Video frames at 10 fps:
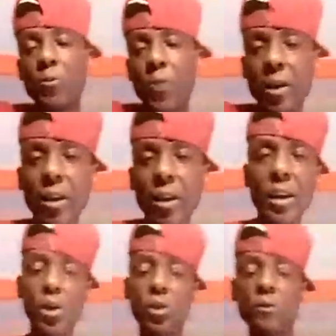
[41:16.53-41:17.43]
put on some
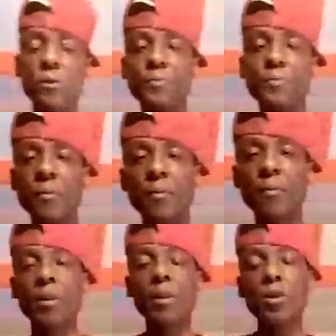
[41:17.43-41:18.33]
friendly clash
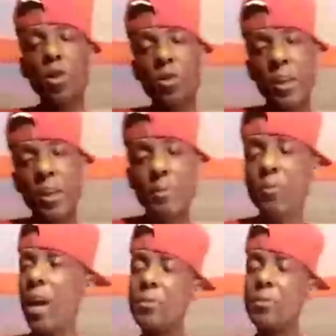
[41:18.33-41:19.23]
mm-hmm. just to keep the